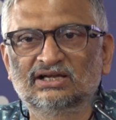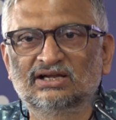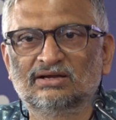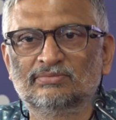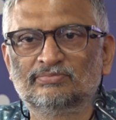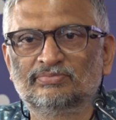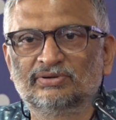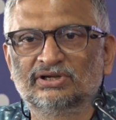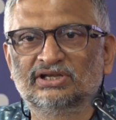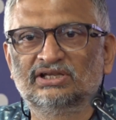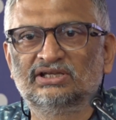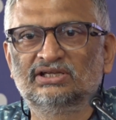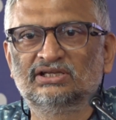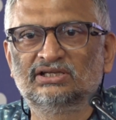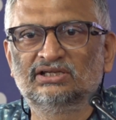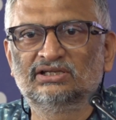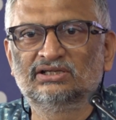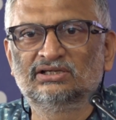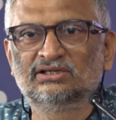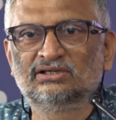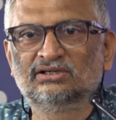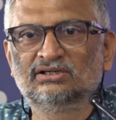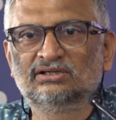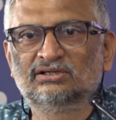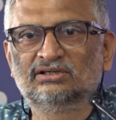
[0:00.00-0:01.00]

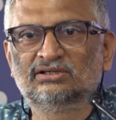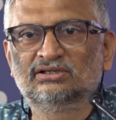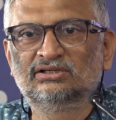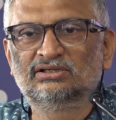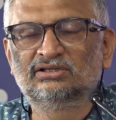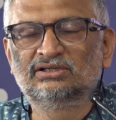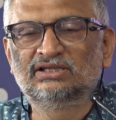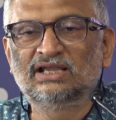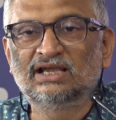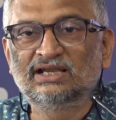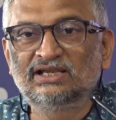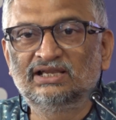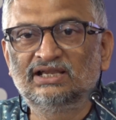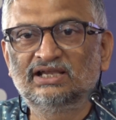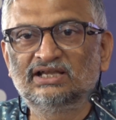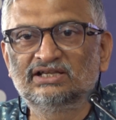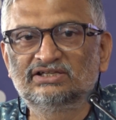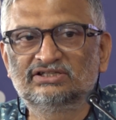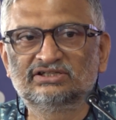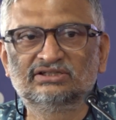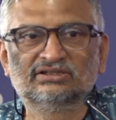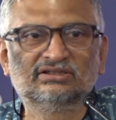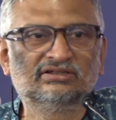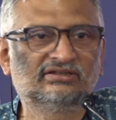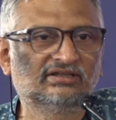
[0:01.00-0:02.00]
Company
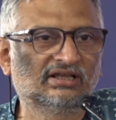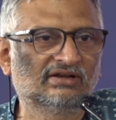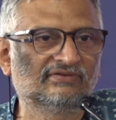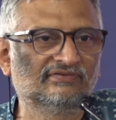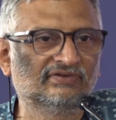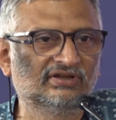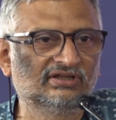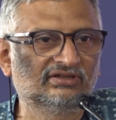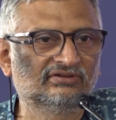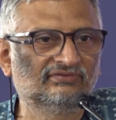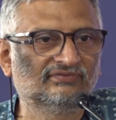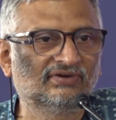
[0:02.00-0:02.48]
engage in surveys?